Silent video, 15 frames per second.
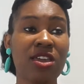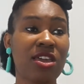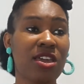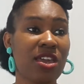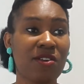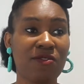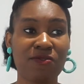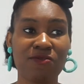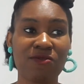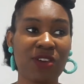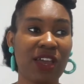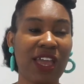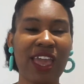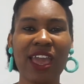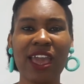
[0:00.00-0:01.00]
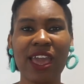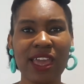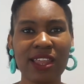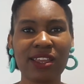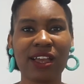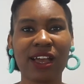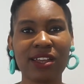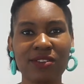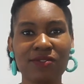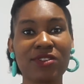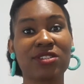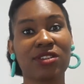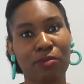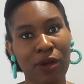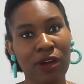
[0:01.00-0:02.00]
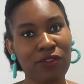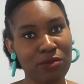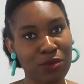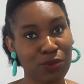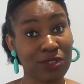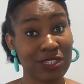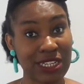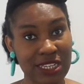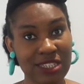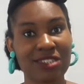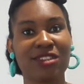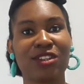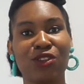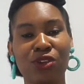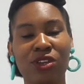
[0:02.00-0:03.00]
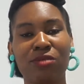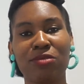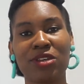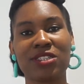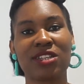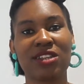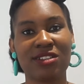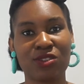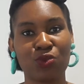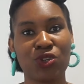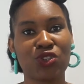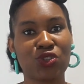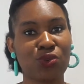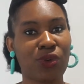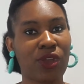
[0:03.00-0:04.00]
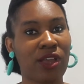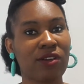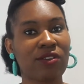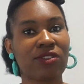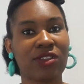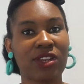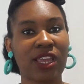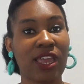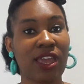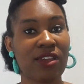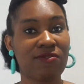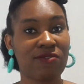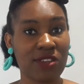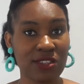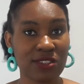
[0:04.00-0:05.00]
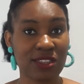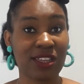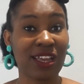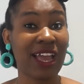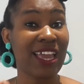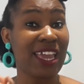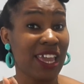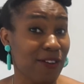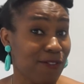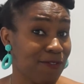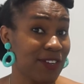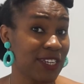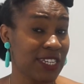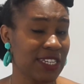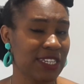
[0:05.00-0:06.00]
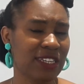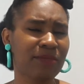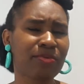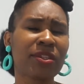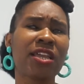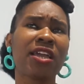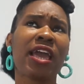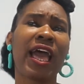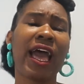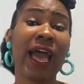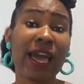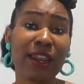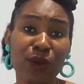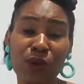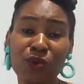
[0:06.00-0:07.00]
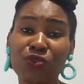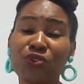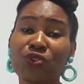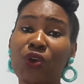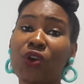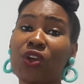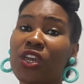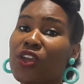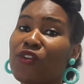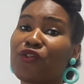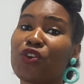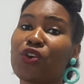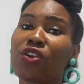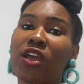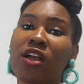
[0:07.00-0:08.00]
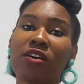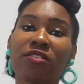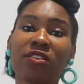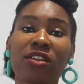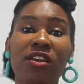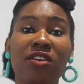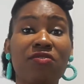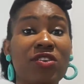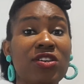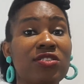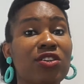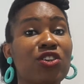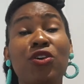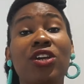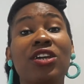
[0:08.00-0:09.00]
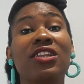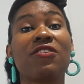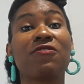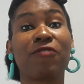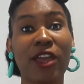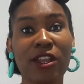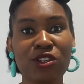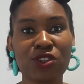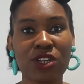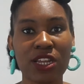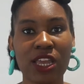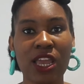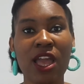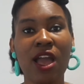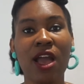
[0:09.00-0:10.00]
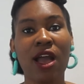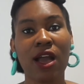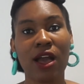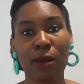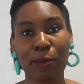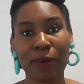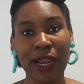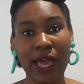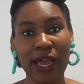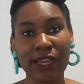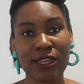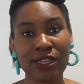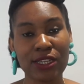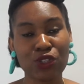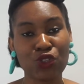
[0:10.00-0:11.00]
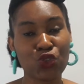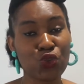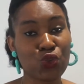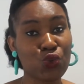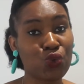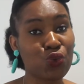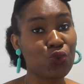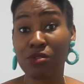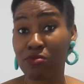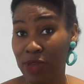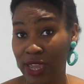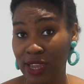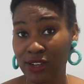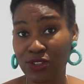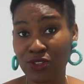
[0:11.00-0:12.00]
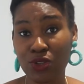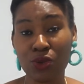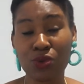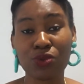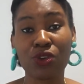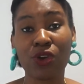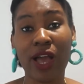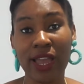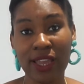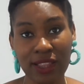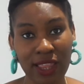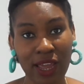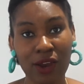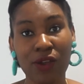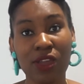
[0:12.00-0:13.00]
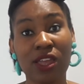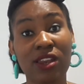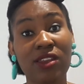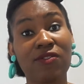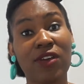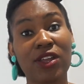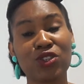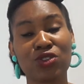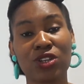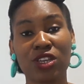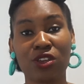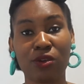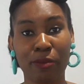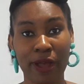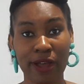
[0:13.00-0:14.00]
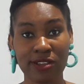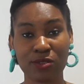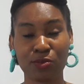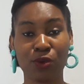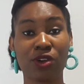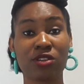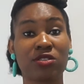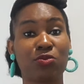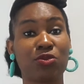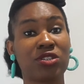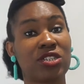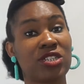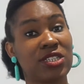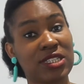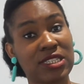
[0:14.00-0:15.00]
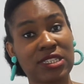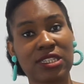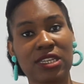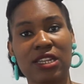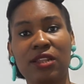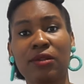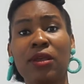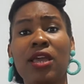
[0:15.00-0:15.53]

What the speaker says: if any kind of visa apart from the one listed, you can basically switch to a health and care visa if needed. And also, if you're on a health and care visa, you can eventually apply to remain, so your ILR and eventually your passport as a British citizen.